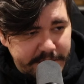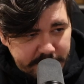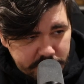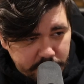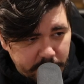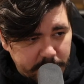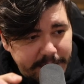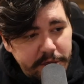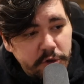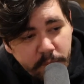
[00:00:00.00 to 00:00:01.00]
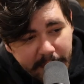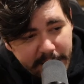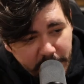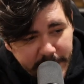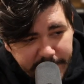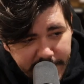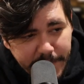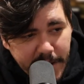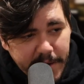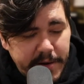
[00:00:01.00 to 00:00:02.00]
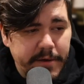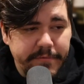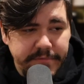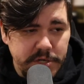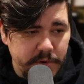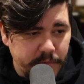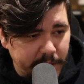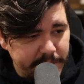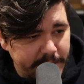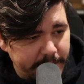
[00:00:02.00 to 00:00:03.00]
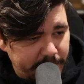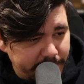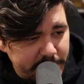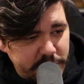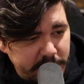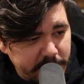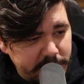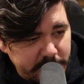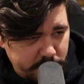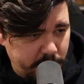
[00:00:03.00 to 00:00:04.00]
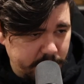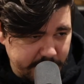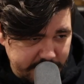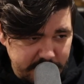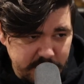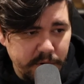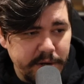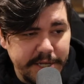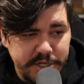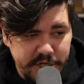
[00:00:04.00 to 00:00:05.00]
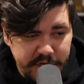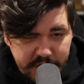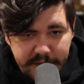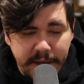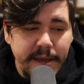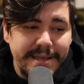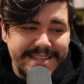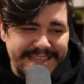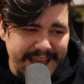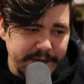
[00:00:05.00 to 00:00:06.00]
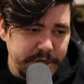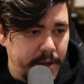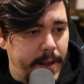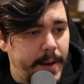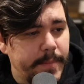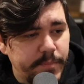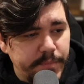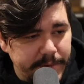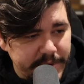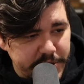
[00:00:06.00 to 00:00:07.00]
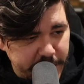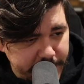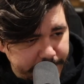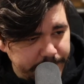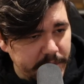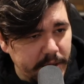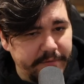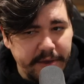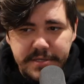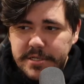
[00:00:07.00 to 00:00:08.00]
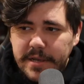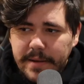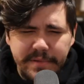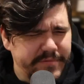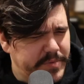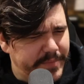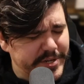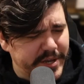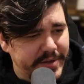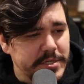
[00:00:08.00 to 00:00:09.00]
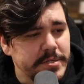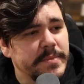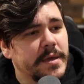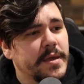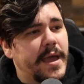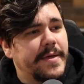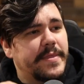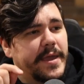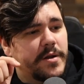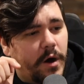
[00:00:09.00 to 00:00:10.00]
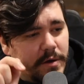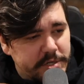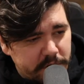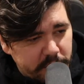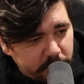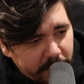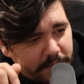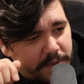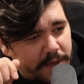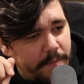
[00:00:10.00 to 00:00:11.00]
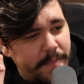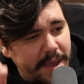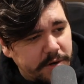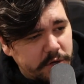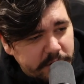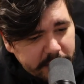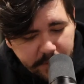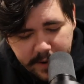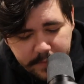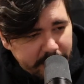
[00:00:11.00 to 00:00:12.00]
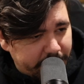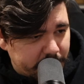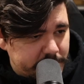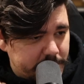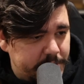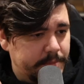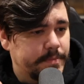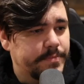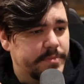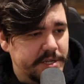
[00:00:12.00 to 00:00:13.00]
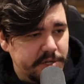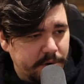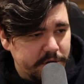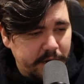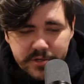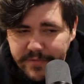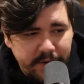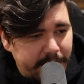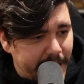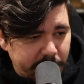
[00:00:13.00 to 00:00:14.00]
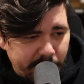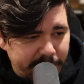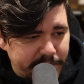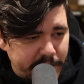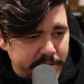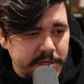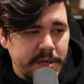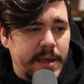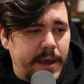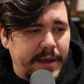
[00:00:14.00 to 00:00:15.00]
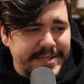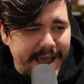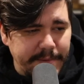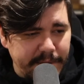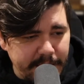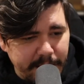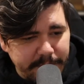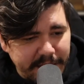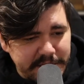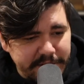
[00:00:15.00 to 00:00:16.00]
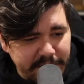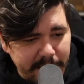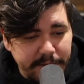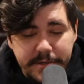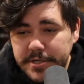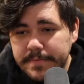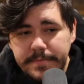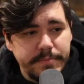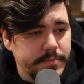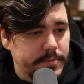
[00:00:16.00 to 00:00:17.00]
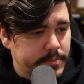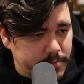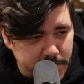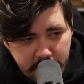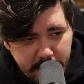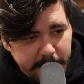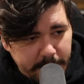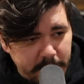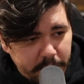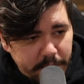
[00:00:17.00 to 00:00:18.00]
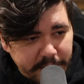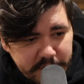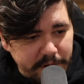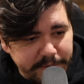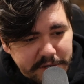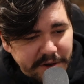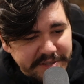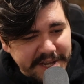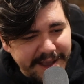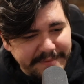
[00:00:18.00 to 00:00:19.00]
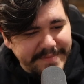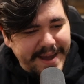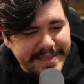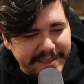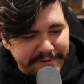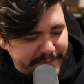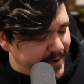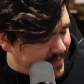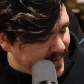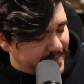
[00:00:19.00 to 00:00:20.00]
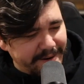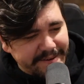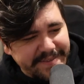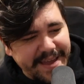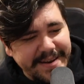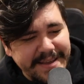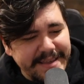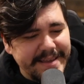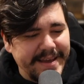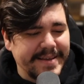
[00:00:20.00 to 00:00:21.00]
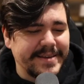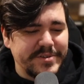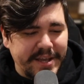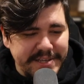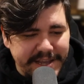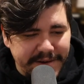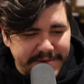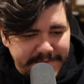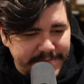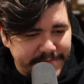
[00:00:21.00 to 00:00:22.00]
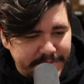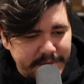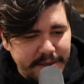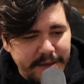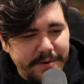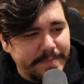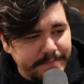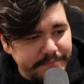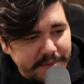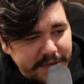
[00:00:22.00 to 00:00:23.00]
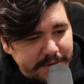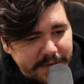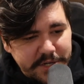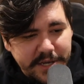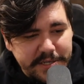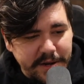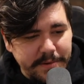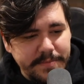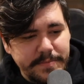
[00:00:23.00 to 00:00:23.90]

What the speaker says: Discord that you may already be a part of. So we're in the PBG Discord. That's discord.gg/PBG events. I believe it's PBG events. And then also we're in the main CookieRun Braverse Discord channel. So if you're in either one of those, tag me. I'm at Steven Abbott. Hey, we're running tournaments all the time. I'd love for you to be a part of that. Come check us out. All right. Catch you guys later.